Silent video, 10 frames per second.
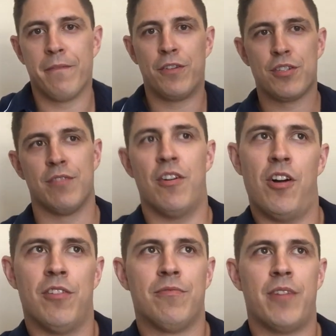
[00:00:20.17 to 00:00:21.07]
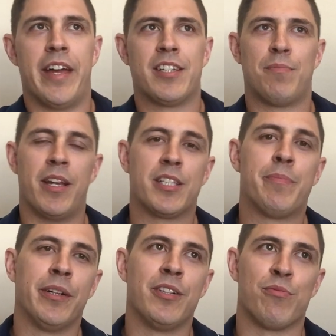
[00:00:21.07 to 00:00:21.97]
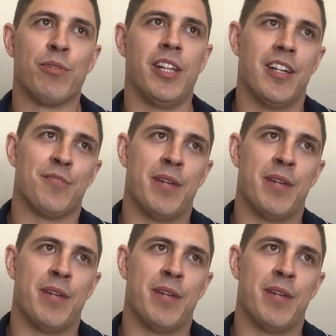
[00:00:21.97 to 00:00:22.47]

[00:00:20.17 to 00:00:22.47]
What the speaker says: first of all, experience really does